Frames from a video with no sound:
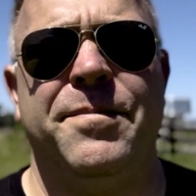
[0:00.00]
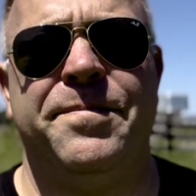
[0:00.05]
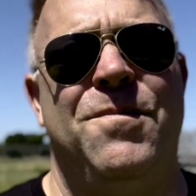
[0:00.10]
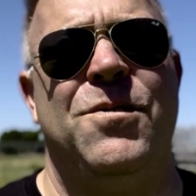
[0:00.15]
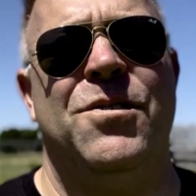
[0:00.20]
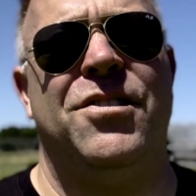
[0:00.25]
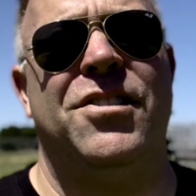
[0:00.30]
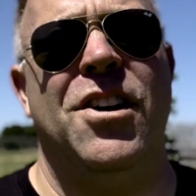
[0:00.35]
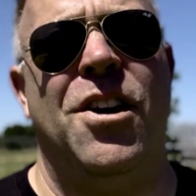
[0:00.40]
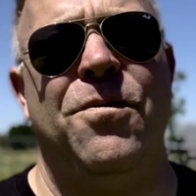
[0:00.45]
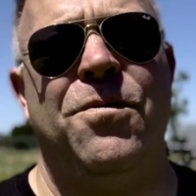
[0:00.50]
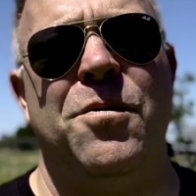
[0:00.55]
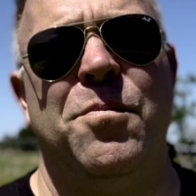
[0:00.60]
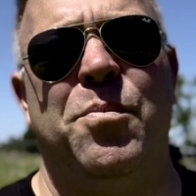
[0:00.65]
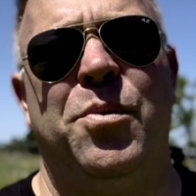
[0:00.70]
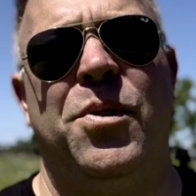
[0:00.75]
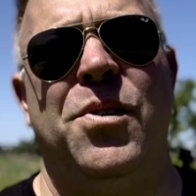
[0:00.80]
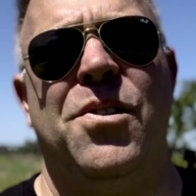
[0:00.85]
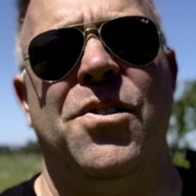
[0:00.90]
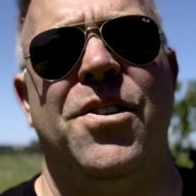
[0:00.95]
If you're
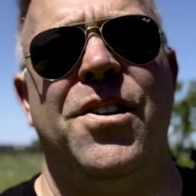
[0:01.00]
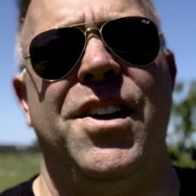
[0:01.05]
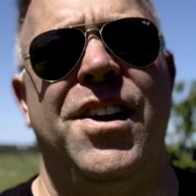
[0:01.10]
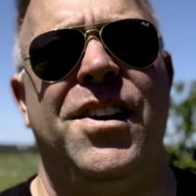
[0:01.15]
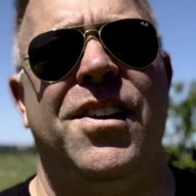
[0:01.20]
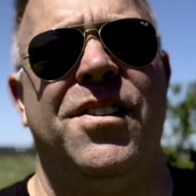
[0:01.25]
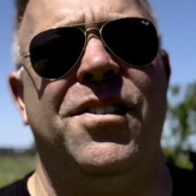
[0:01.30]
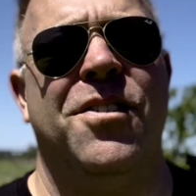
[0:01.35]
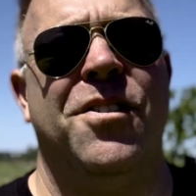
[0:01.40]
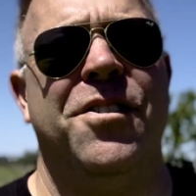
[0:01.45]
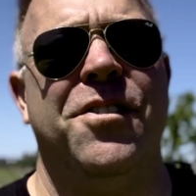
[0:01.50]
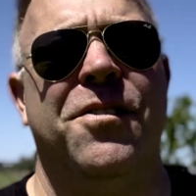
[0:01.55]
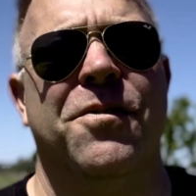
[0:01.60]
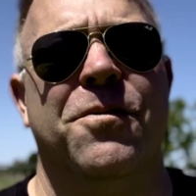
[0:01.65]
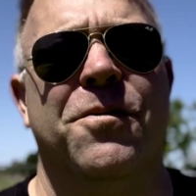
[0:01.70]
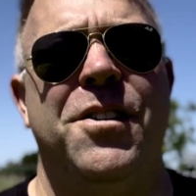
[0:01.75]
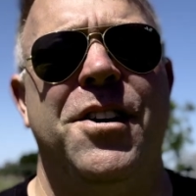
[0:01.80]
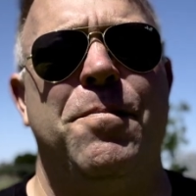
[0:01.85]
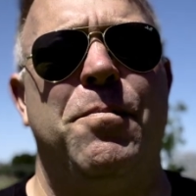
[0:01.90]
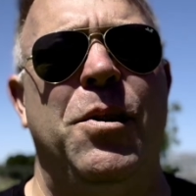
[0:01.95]
self-employed or you're
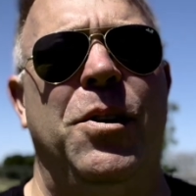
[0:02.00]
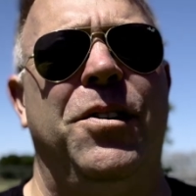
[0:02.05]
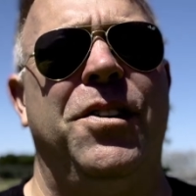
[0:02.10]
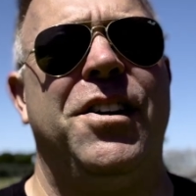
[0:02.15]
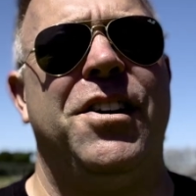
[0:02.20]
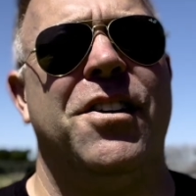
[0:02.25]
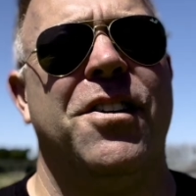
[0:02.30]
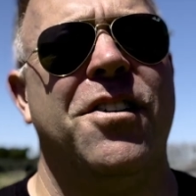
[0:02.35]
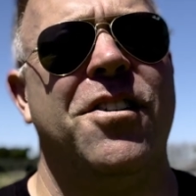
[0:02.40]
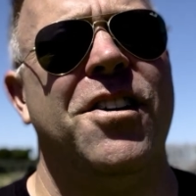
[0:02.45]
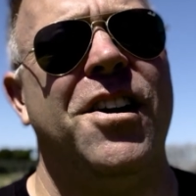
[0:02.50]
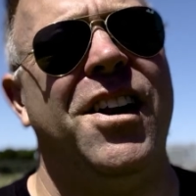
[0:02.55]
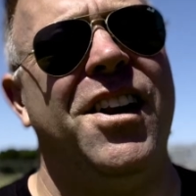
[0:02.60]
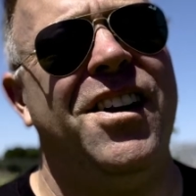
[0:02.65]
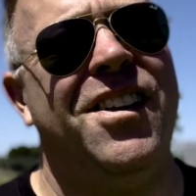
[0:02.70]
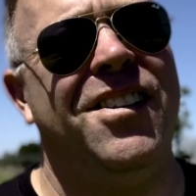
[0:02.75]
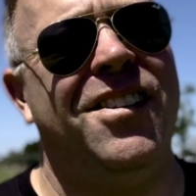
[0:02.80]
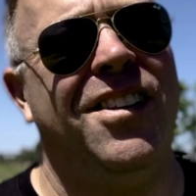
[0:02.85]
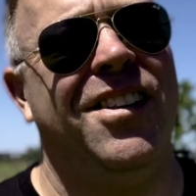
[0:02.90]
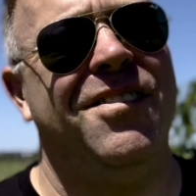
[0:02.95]
rebuilding your
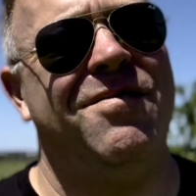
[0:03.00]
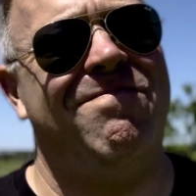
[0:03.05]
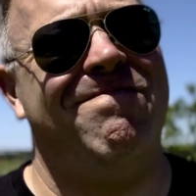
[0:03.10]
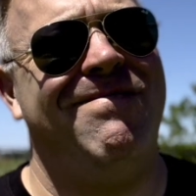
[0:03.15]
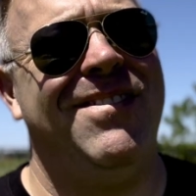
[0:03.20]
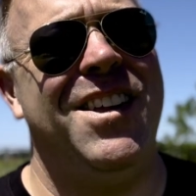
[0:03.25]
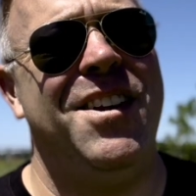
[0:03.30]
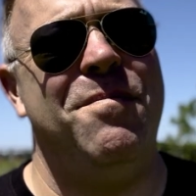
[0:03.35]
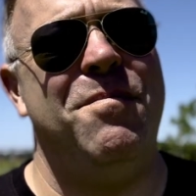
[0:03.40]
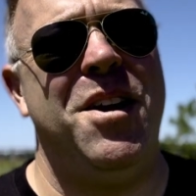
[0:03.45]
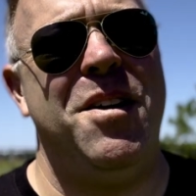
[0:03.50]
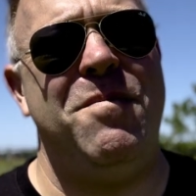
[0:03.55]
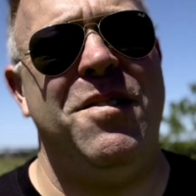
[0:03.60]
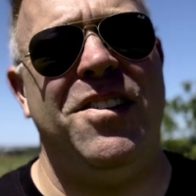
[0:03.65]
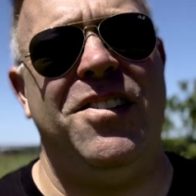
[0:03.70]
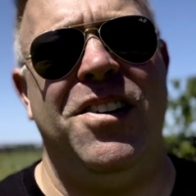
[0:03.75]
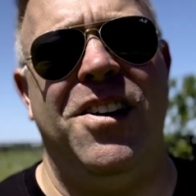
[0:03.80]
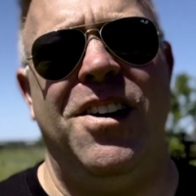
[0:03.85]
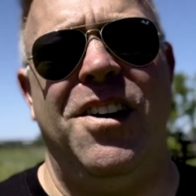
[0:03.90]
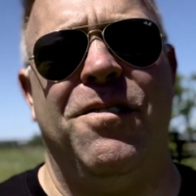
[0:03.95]
credit, it may be
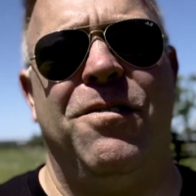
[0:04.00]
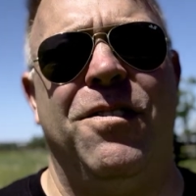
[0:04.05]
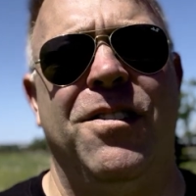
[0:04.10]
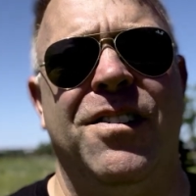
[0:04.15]
tough.